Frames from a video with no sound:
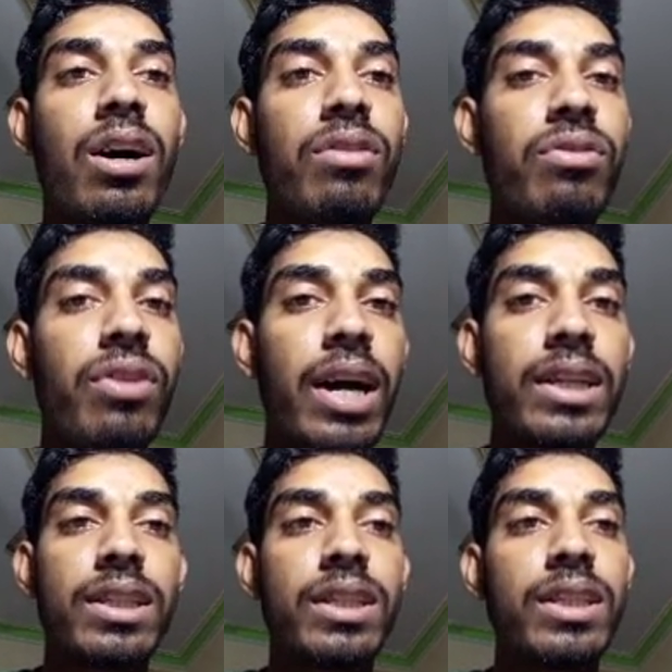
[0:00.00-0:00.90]
First
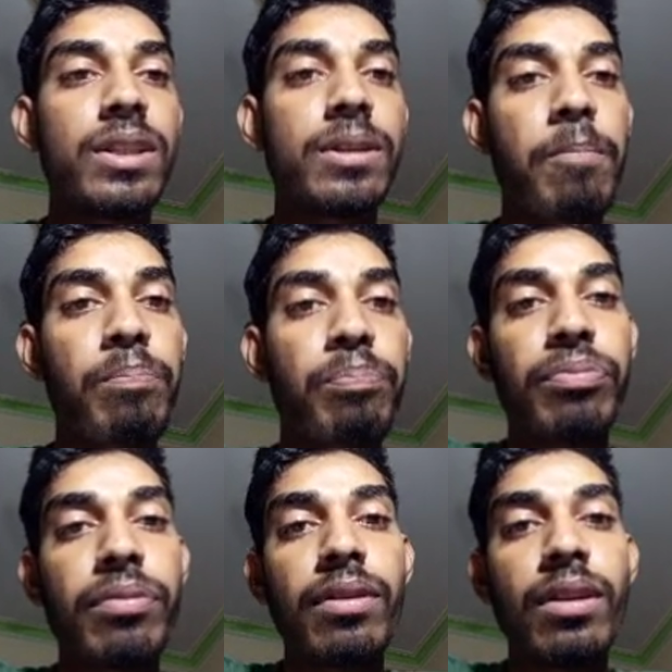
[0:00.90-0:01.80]
is
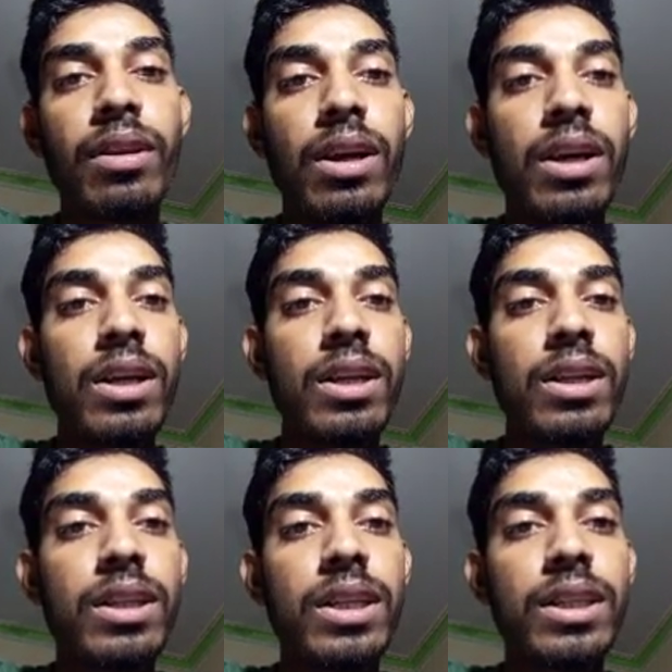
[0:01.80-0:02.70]

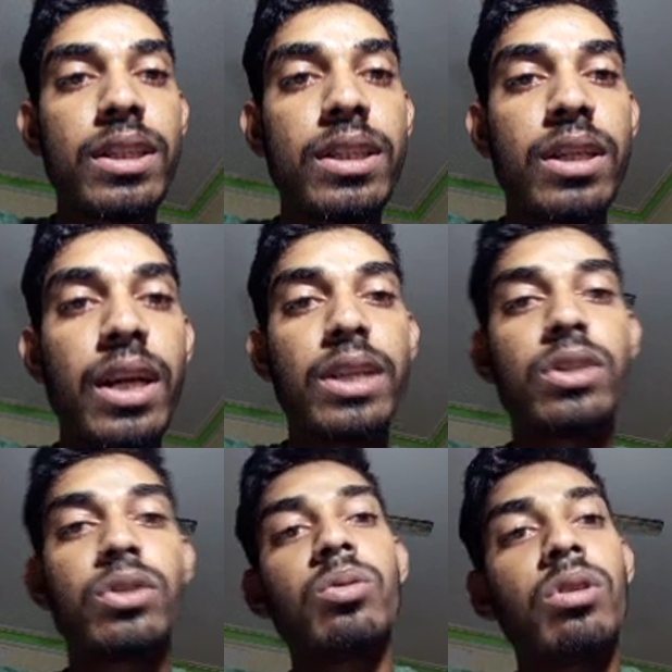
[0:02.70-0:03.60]
this
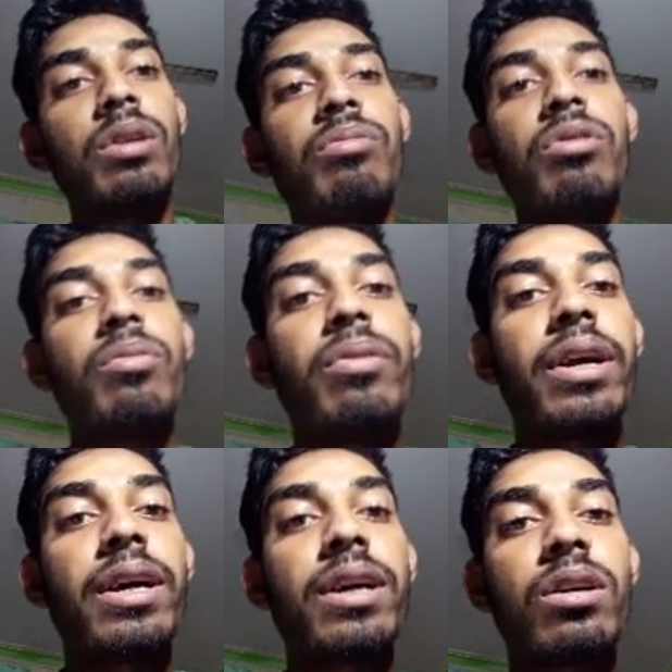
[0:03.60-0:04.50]
H2O, if you break,
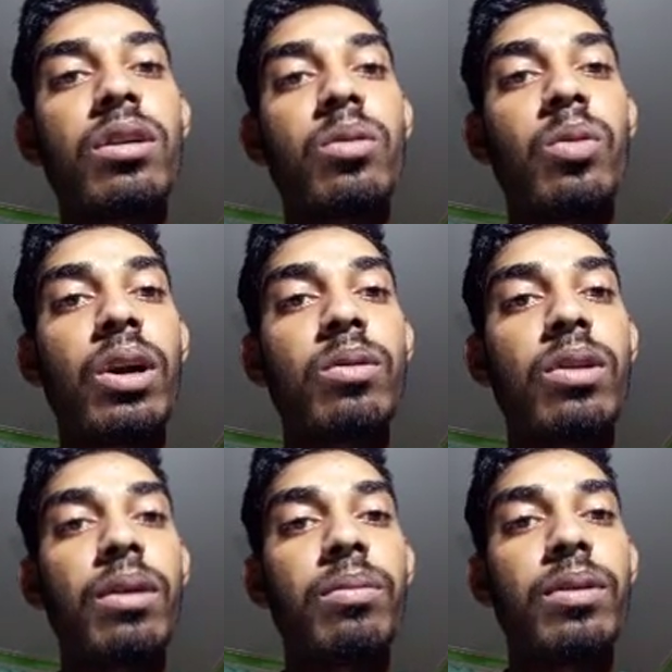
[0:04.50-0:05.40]
what will
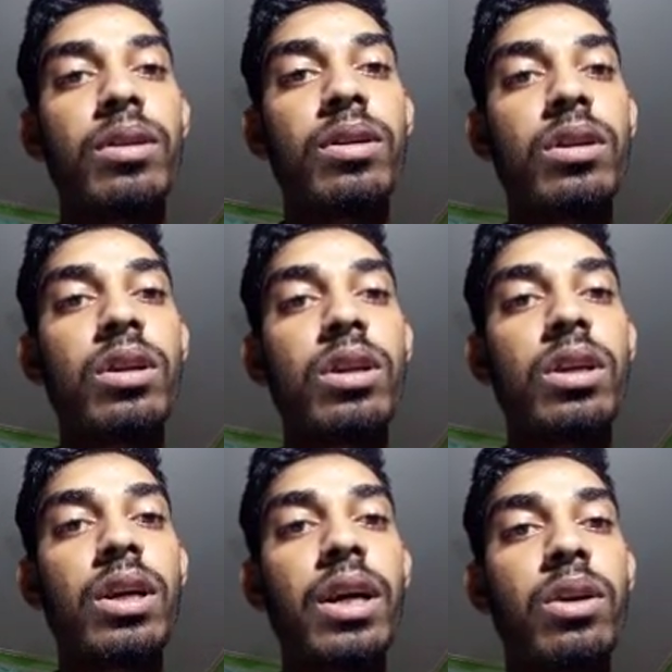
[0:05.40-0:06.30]
happen?
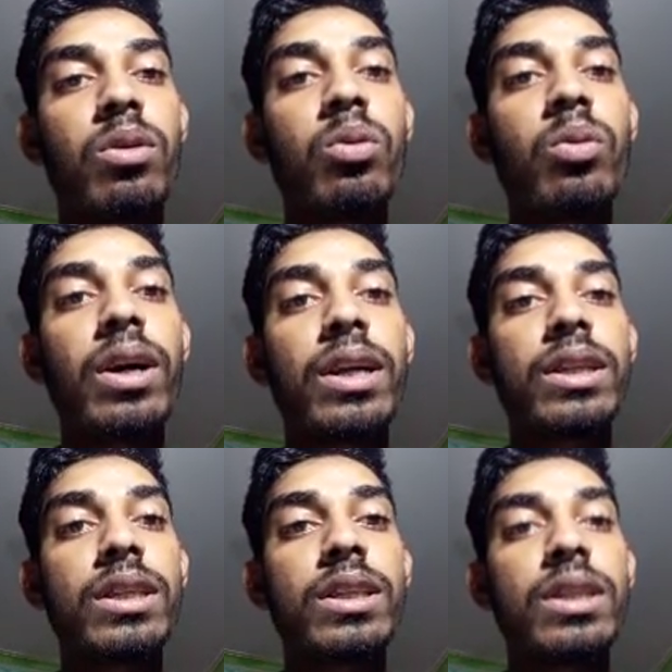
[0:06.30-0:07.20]
That 2H
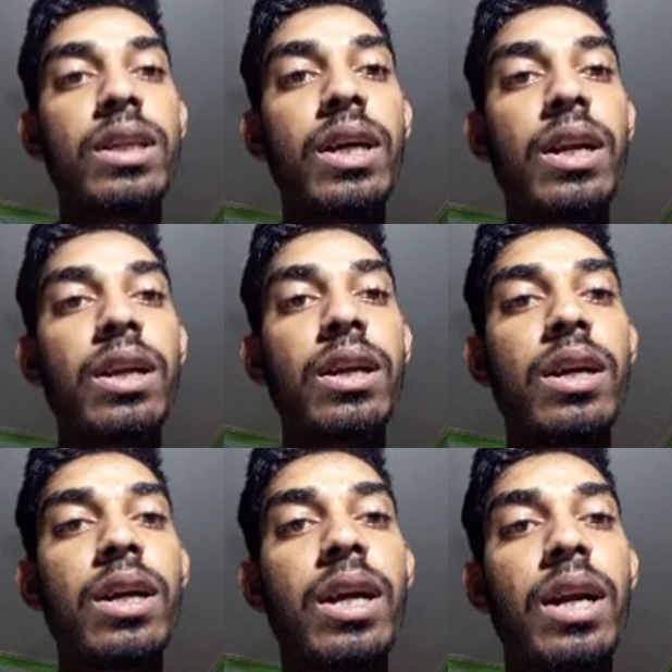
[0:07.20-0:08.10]
is there
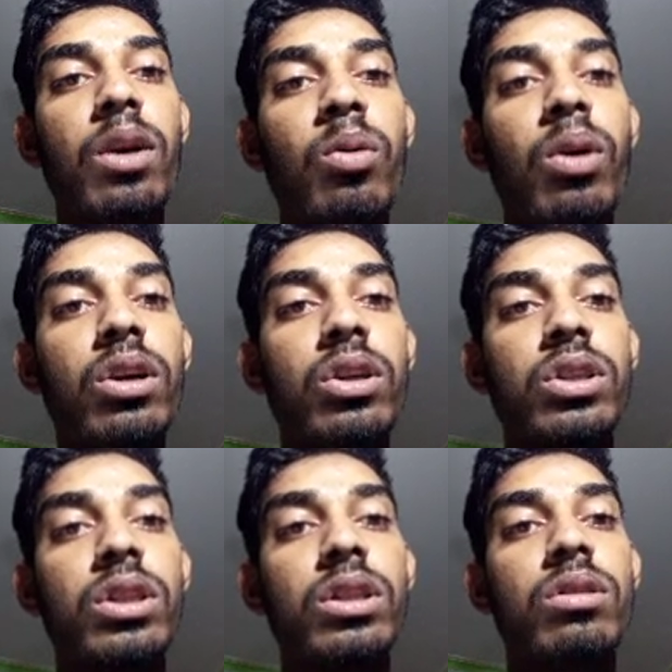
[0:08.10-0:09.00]
and 1 oxygen.
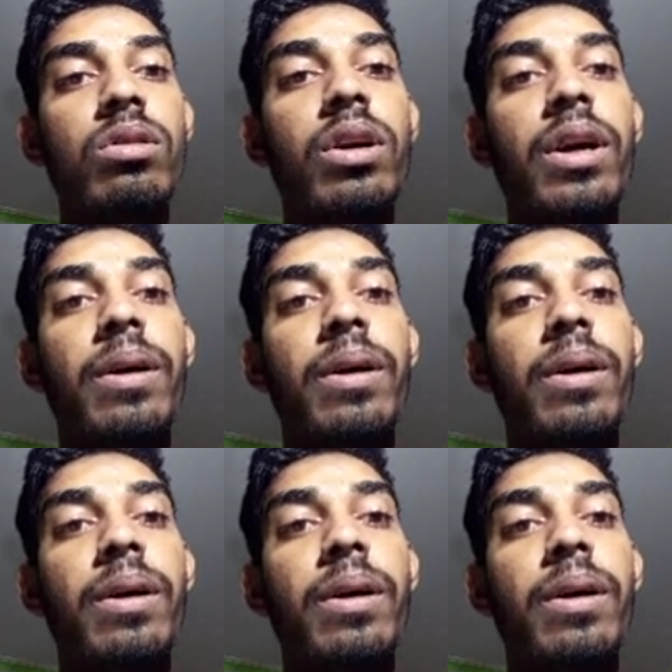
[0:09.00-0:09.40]
Okay,